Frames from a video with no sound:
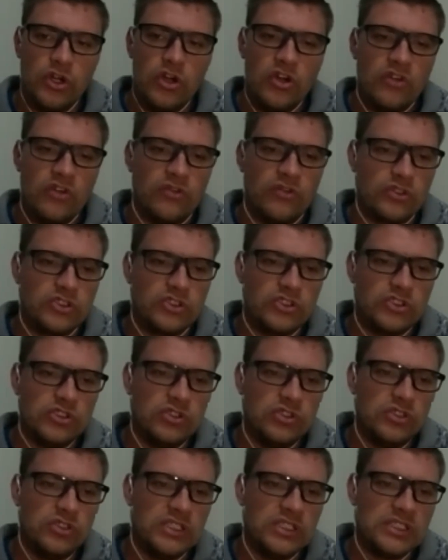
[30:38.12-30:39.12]
For two
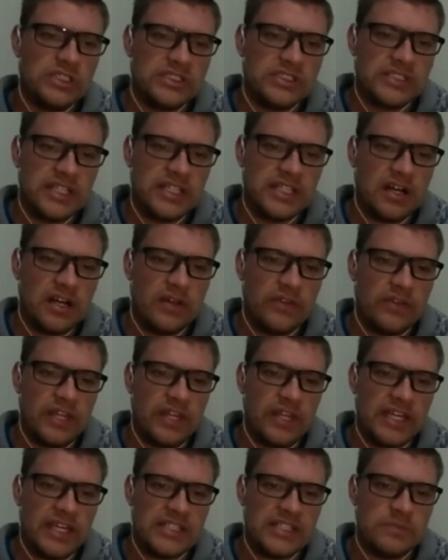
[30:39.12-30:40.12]
years now there
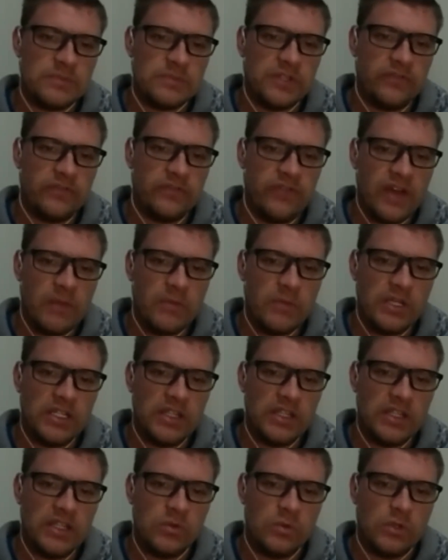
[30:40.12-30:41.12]
has been famine in
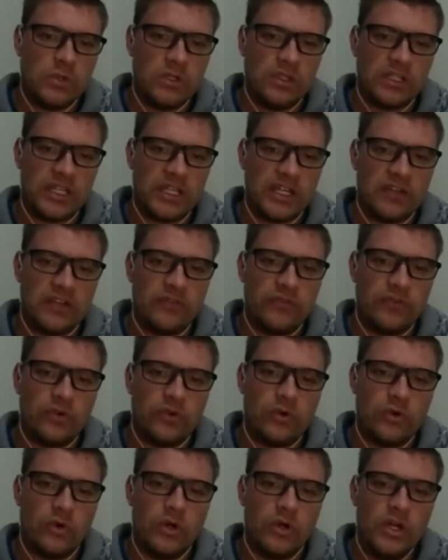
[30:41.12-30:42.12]
the world, and
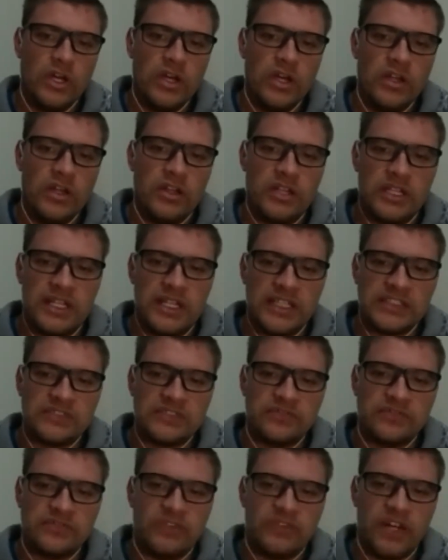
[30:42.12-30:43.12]
for the next
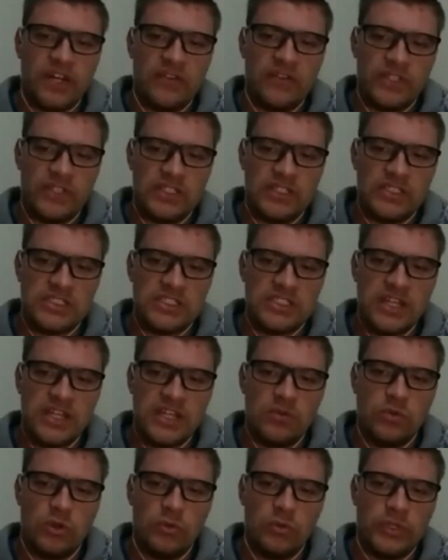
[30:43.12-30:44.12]
five years there
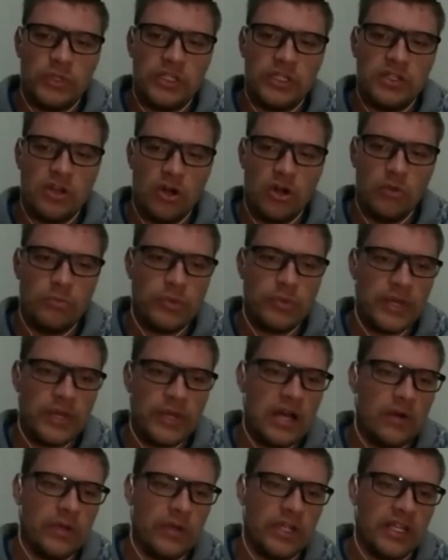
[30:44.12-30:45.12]
will be no
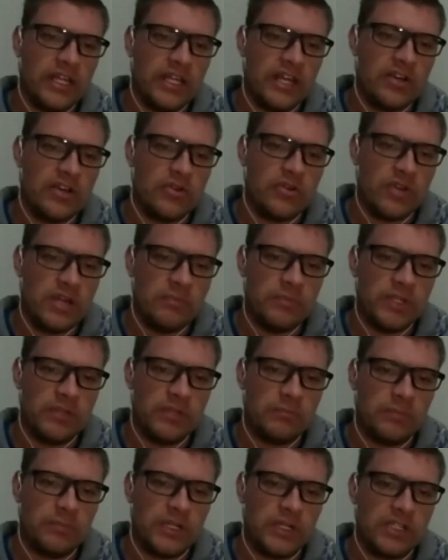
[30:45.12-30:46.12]
plowing and reaping.
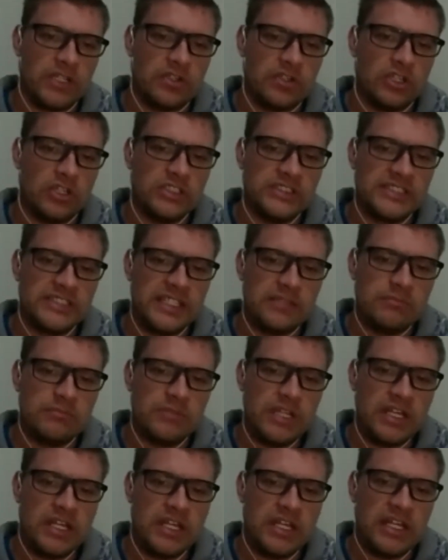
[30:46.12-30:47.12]
But God sent me
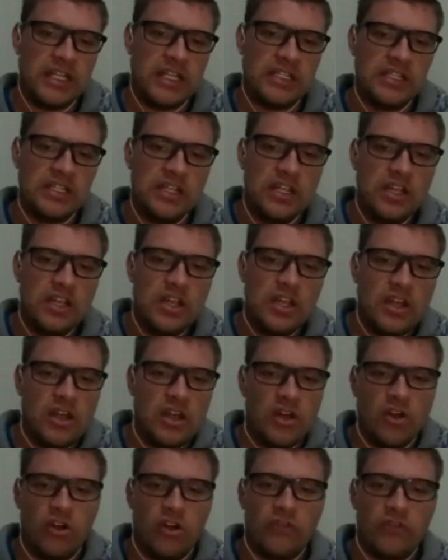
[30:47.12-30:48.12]
ahead
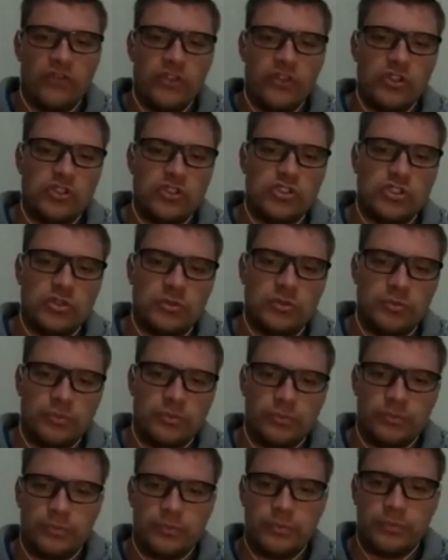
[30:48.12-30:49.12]
of you to
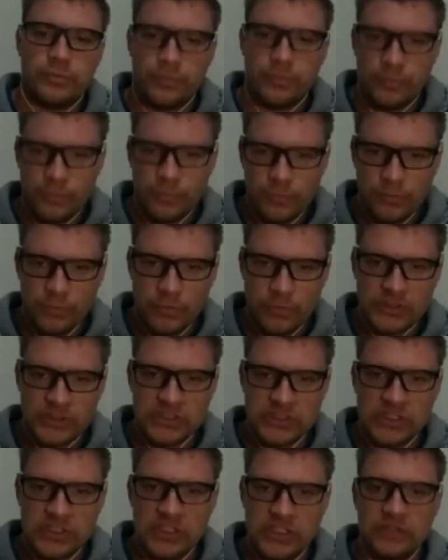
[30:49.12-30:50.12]

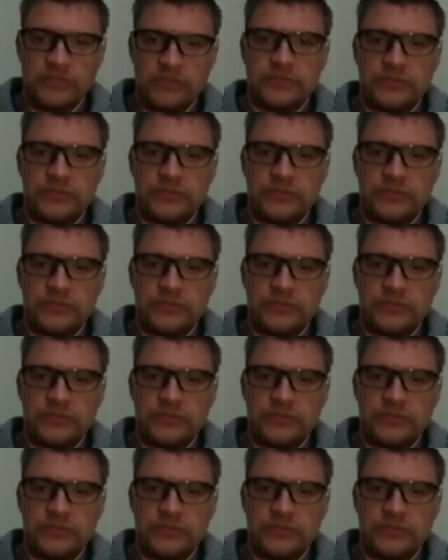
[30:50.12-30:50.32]
preserve